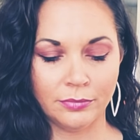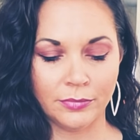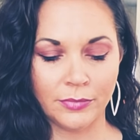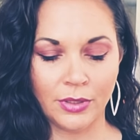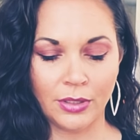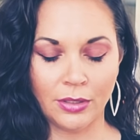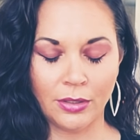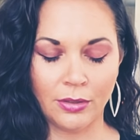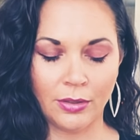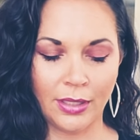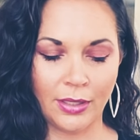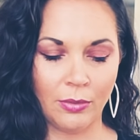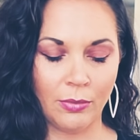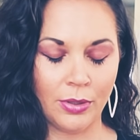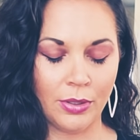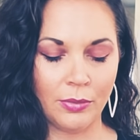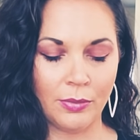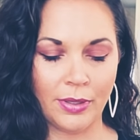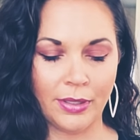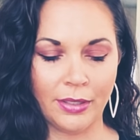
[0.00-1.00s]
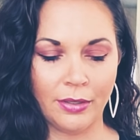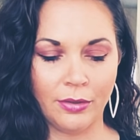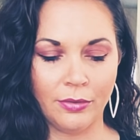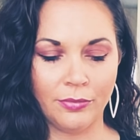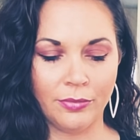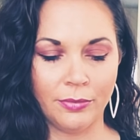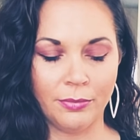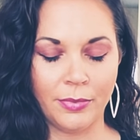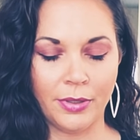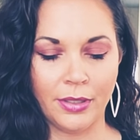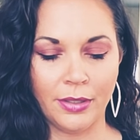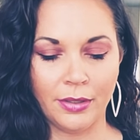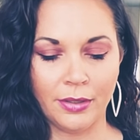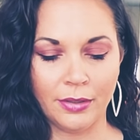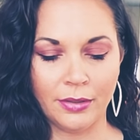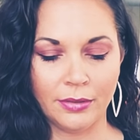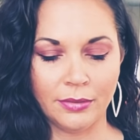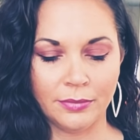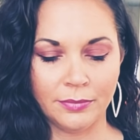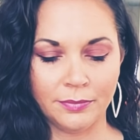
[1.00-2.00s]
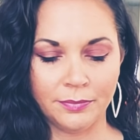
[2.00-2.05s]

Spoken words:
You know, like, where do I go from here?